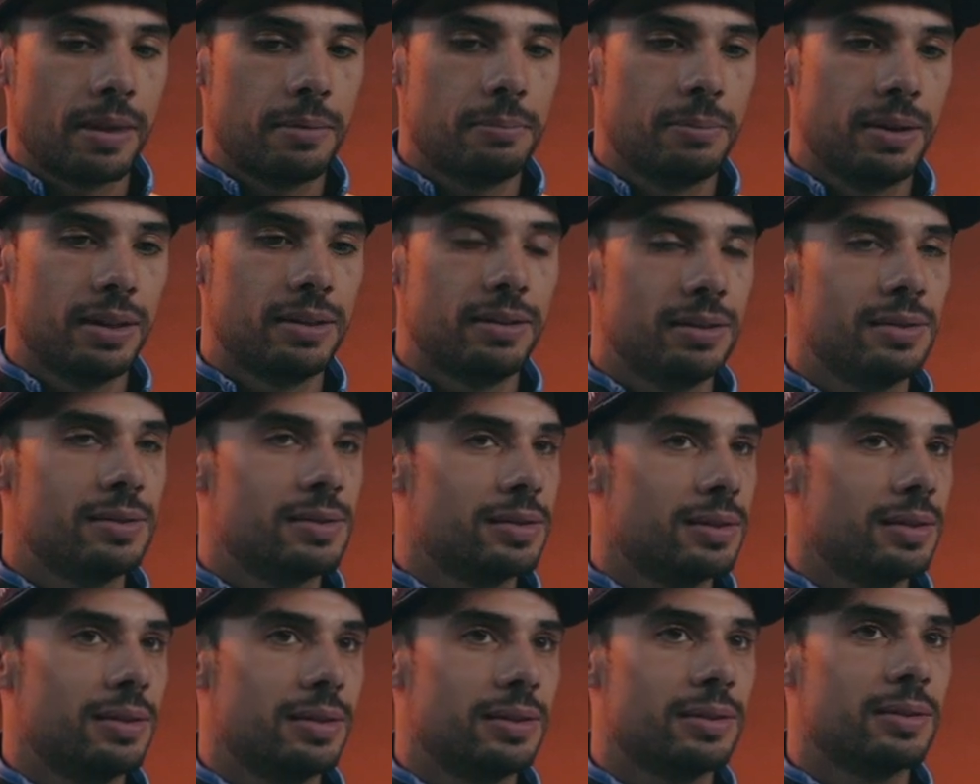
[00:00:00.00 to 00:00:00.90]
But
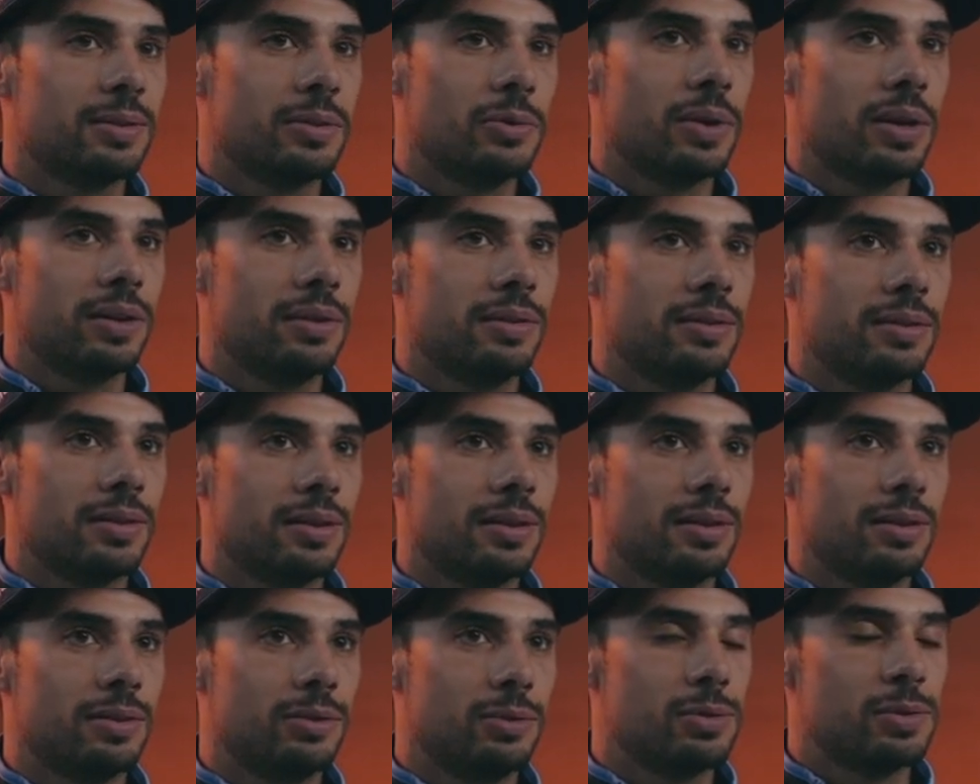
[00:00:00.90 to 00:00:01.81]
it's quite
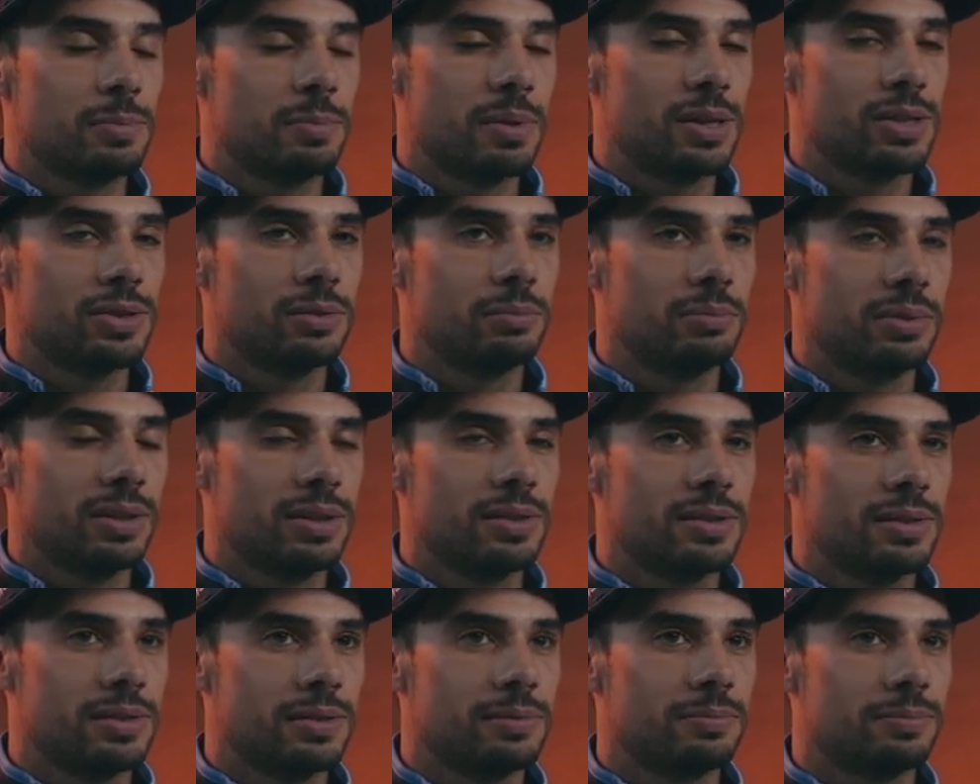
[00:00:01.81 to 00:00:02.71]
two special
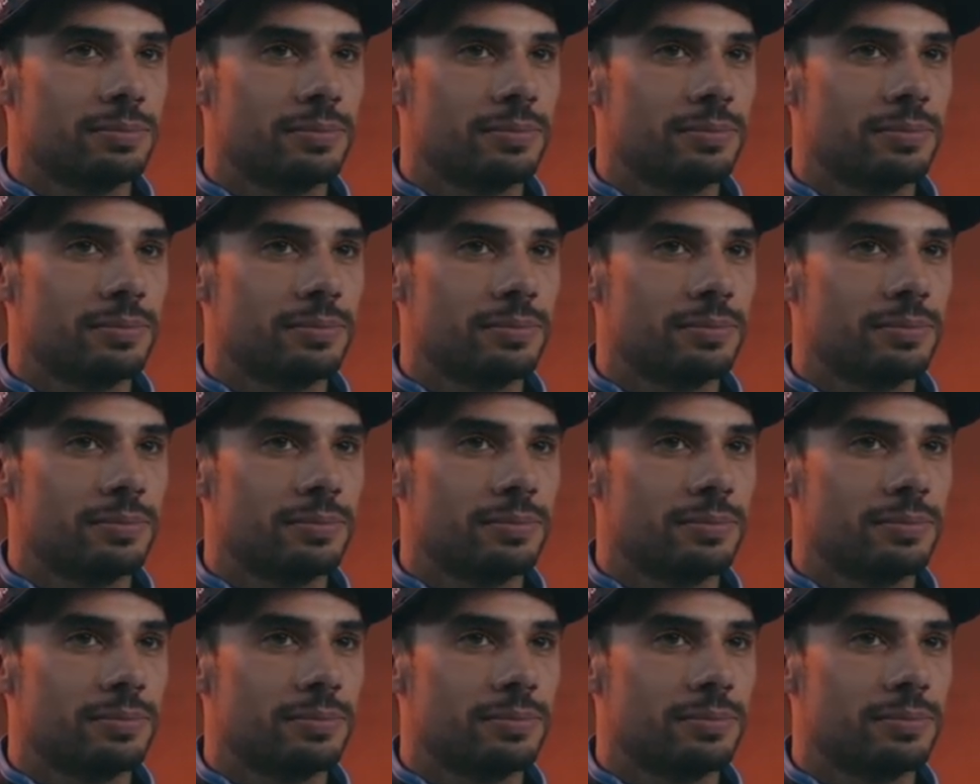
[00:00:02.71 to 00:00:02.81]
places.